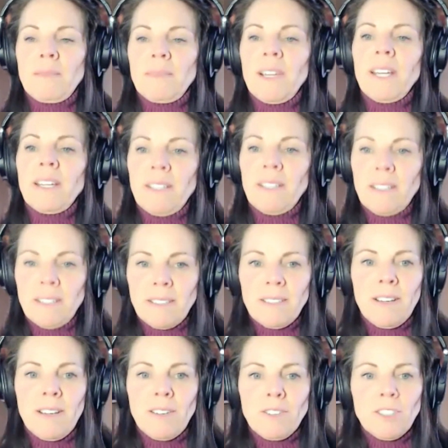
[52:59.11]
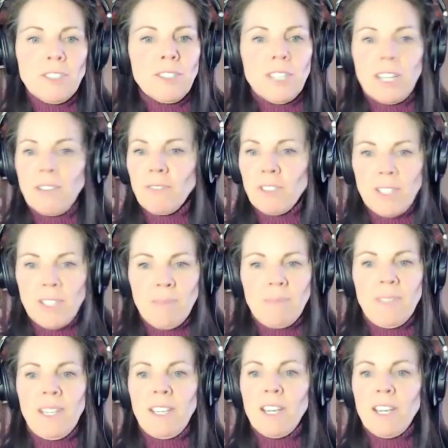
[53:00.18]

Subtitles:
Like, I'm just looking for something